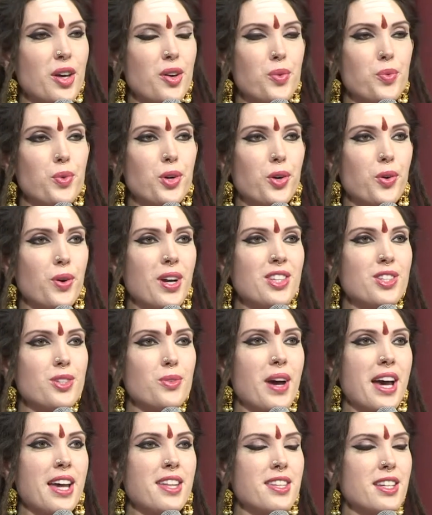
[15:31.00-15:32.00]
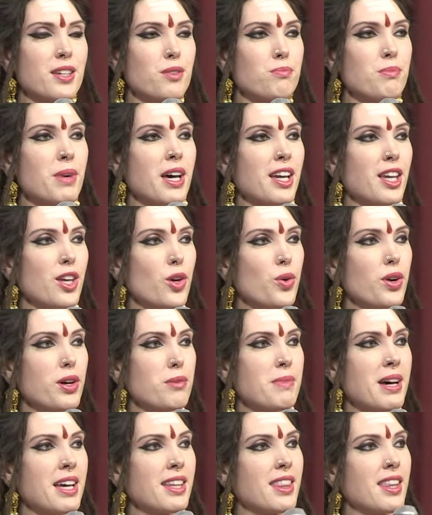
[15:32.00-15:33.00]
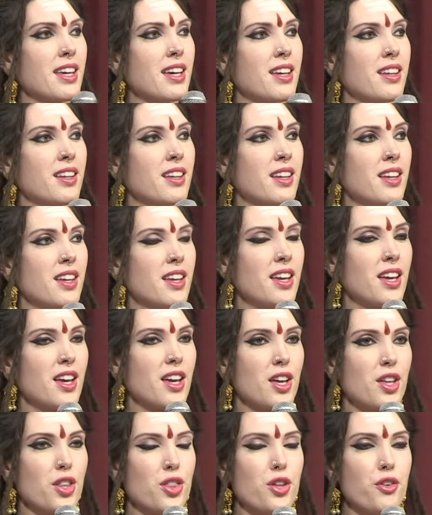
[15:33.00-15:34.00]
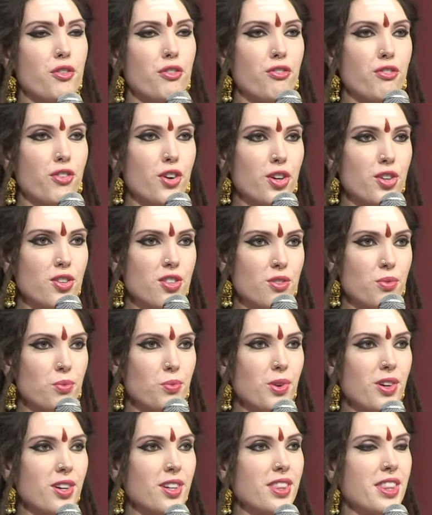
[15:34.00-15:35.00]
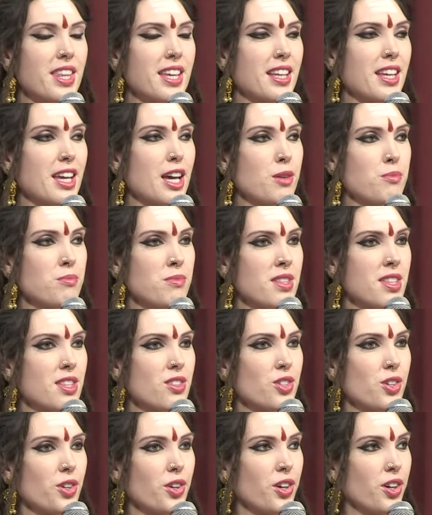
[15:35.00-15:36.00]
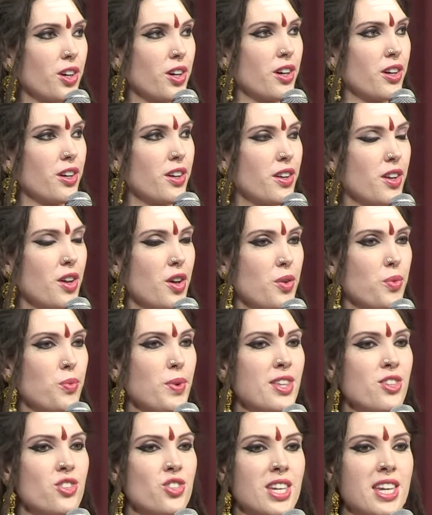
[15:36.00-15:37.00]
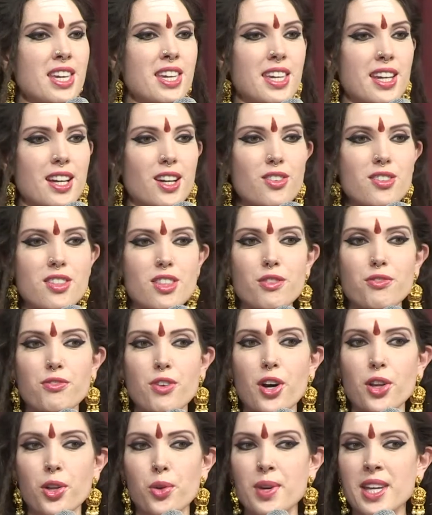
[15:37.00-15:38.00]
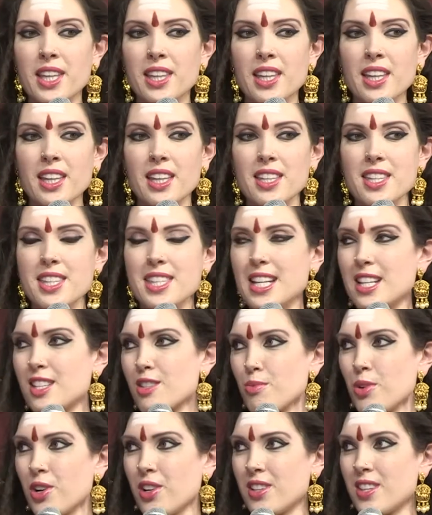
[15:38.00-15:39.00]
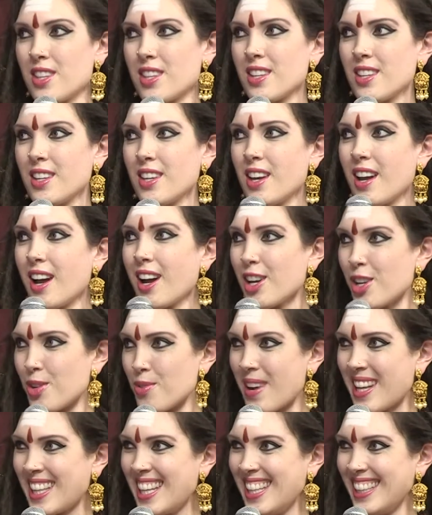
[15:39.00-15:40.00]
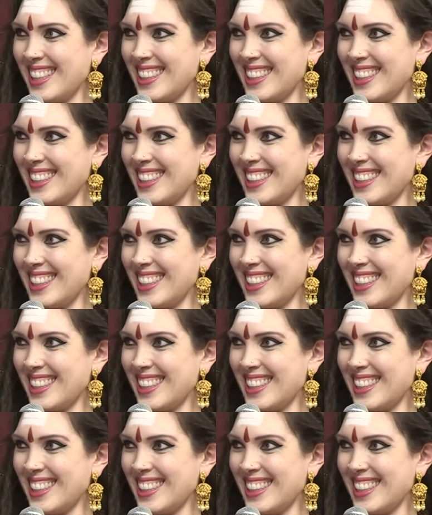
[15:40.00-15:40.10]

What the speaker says: we're going to ask Ma Yogamata the first word that comes to her when she hears the following 6 words. Are you ready?